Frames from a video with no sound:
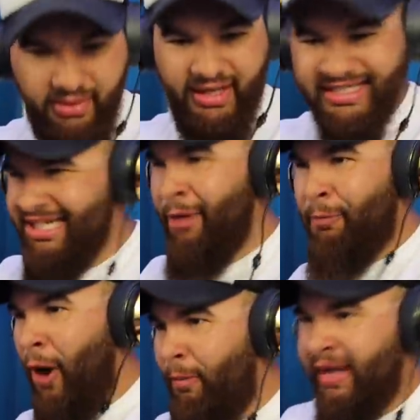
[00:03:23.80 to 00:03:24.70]
He jumped
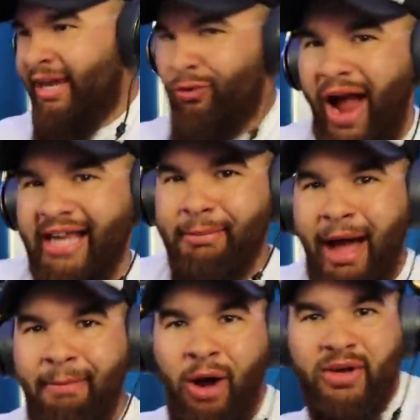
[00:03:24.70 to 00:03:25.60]
broke and getting rocked
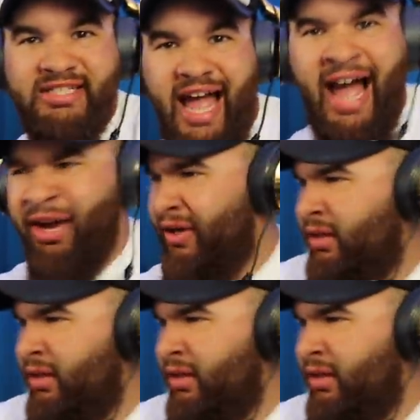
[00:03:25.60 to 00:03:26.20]
about all the time.